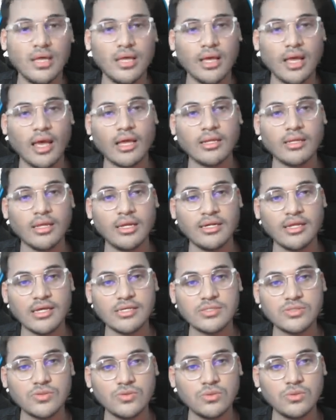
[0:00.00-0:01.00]
and it
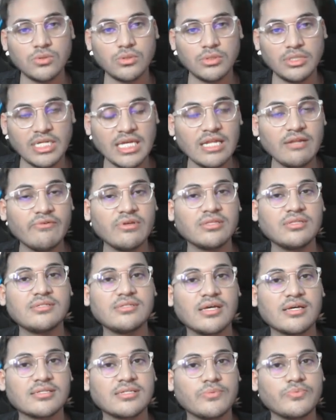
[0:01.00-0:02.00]
has to deal with this
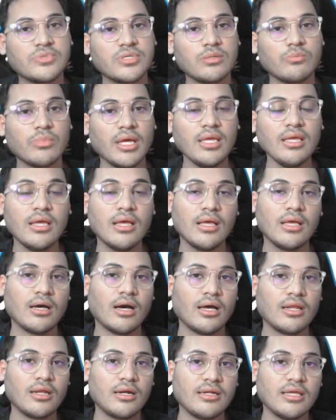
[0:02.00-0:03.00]
exception by
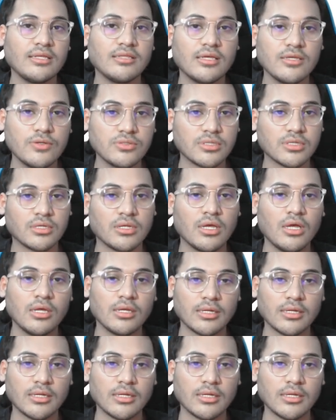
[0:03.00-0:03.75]
alerting the user.